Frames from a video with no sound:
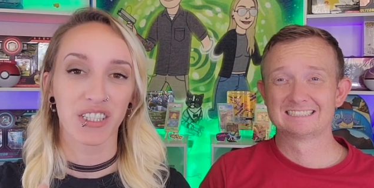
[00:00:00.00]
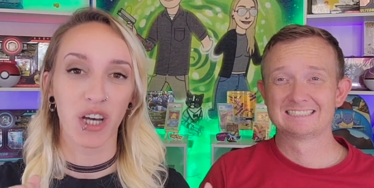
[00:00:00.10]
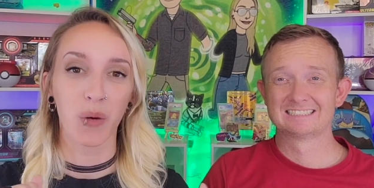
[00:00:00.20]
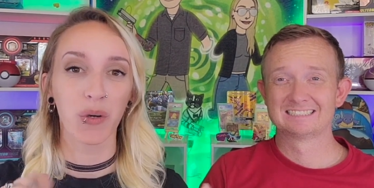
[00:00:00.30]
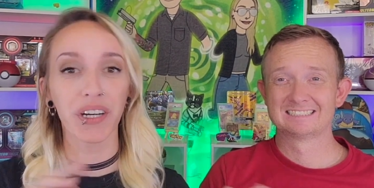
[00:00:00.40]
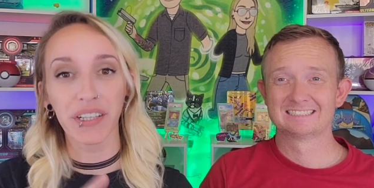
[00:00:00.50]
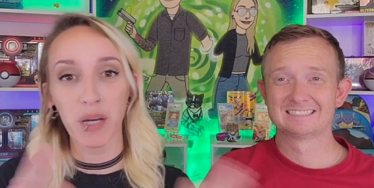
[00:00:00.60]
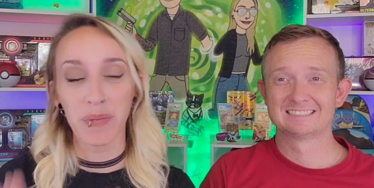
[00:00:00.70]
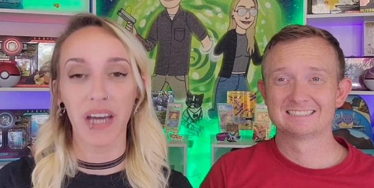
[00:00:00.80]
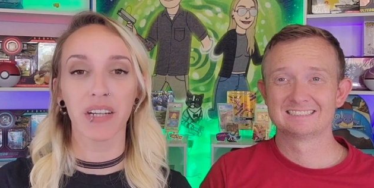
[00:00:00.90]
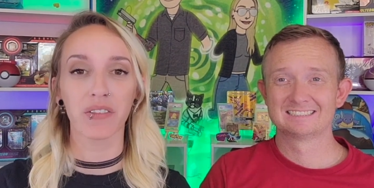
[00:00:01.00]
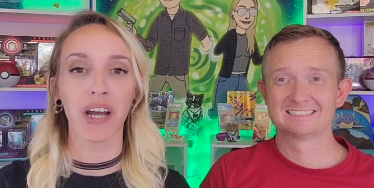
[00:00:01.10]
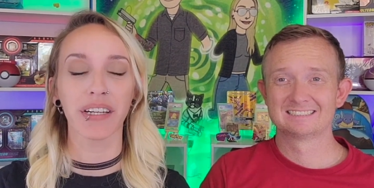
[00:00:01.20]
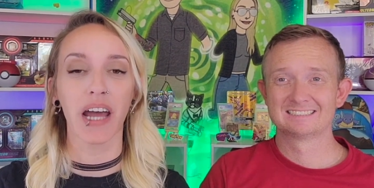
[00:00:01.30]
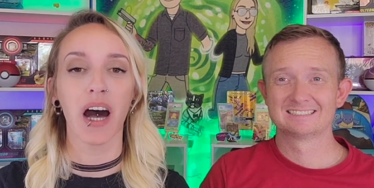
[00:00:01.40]
Speaker 1: So we're going to clip that in
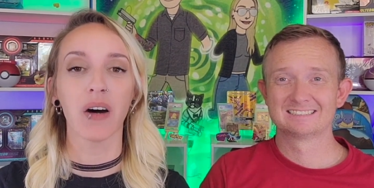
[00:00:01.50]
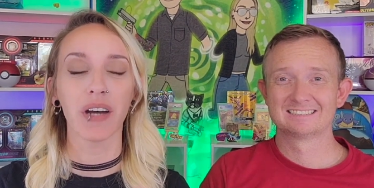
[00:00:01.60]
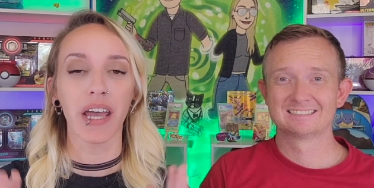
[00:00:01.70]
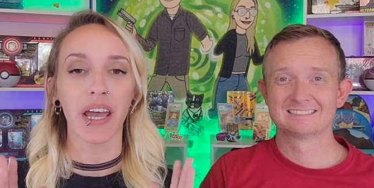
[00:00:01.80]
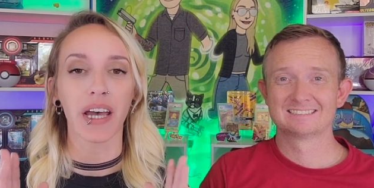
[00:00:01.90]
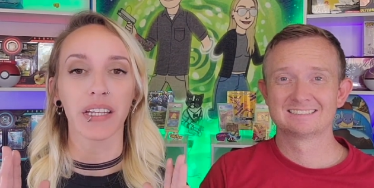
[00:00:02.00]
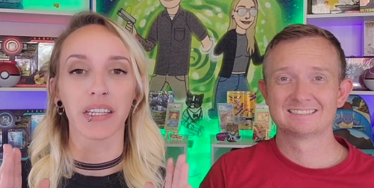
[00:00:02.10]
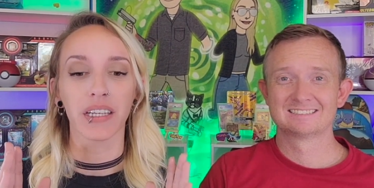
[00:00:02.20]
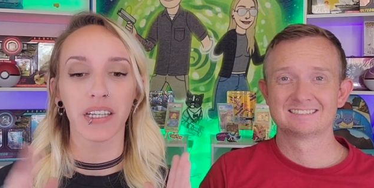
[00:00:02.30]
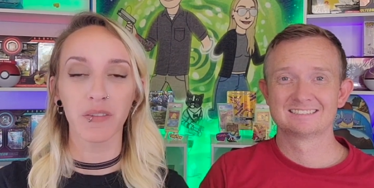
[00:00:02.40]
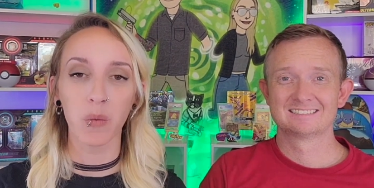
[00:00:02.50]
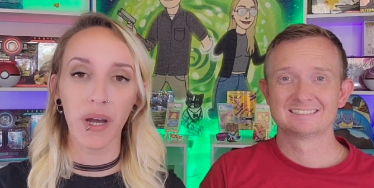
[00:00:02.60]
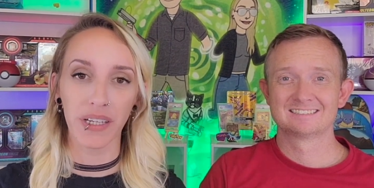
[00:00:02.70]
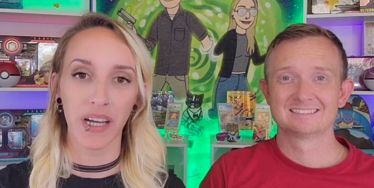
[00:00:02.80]
right now and the giveaway